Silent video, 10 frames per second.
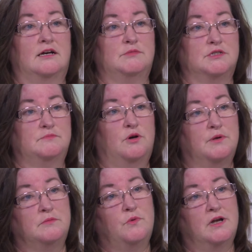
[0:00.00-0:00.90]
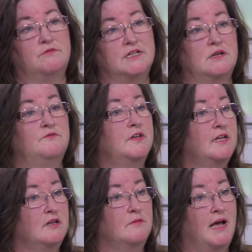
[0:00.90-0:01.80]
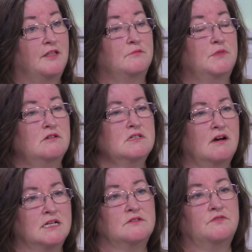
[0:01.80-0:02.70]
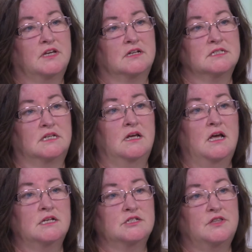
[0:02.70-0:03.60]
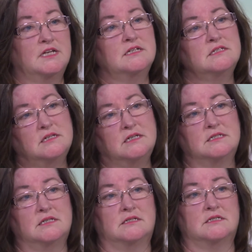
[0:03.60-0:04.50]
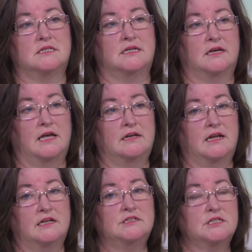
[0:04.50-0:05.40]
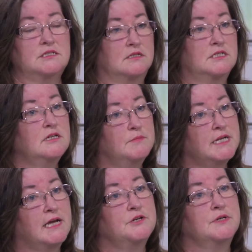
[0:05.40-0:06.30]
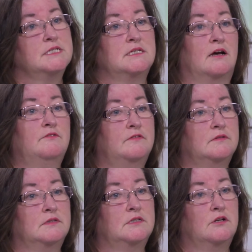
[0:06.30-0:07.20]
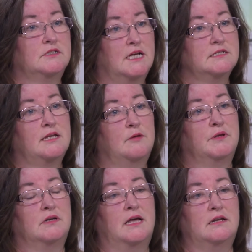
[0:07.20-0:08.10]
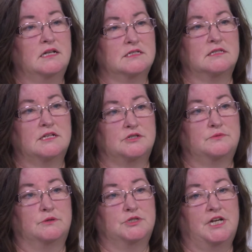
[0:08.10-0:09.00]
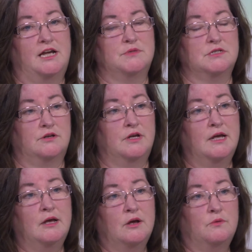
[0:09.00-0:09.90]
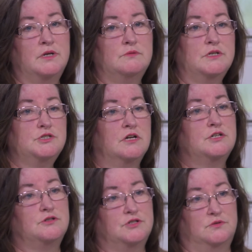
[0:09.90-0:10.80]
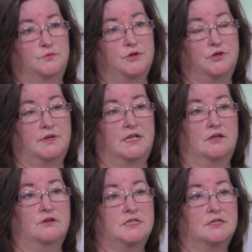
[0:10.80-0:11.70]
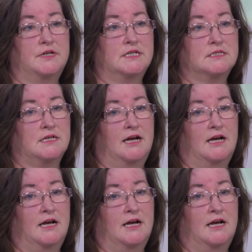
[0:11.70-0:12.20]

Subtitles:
just popping them away in a restaurant and forgetting about them, those kinds of things. And so there is an incidence there, and just intimidatory stuff, you know, does happen, and that's a real shame. So we're trying to do some work around those areas,